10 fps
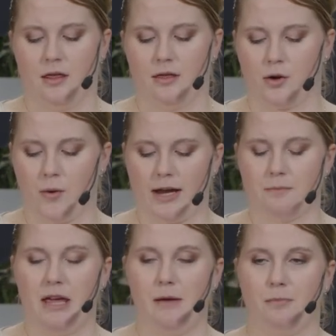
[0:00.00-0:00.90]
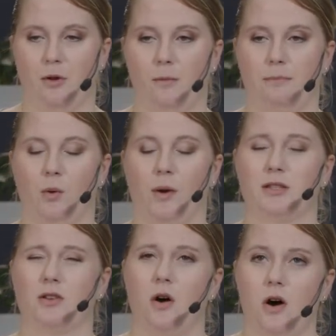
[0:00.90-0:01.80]
the correct people, but
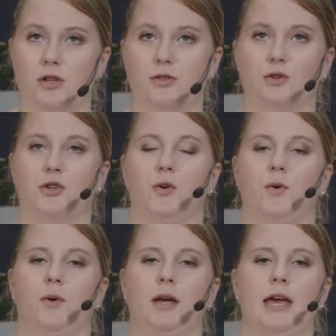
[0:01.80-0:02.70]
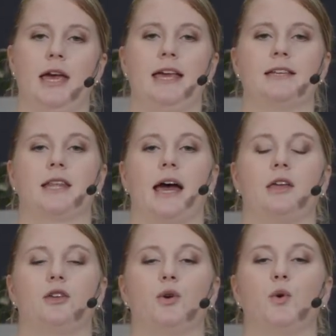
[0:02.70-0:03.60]
what's also true is that
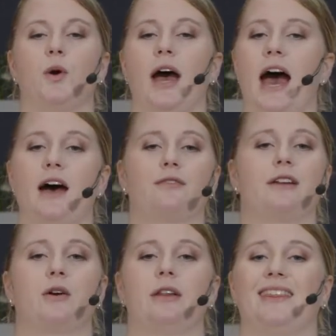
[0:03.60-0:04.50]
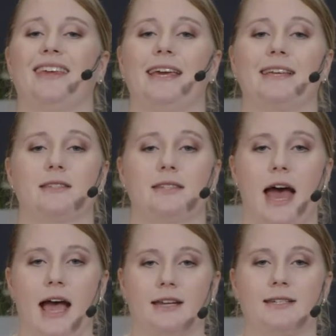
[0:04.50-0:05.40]
you have nearly the
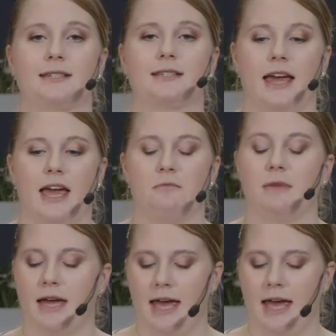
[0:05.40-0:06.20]
exact same